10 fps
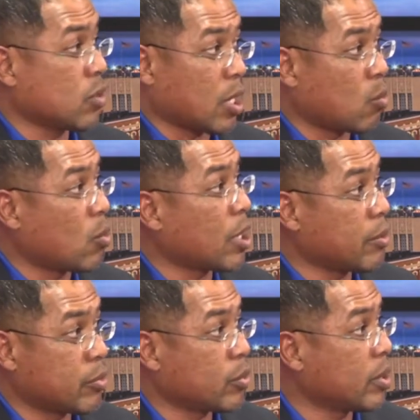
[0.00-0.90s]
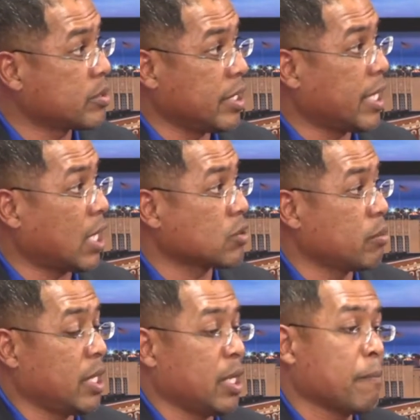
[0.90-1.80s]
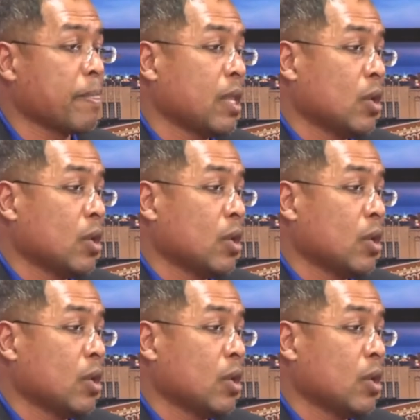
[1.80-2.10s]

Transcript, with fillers: so I can okay. walk them through a city council meeting.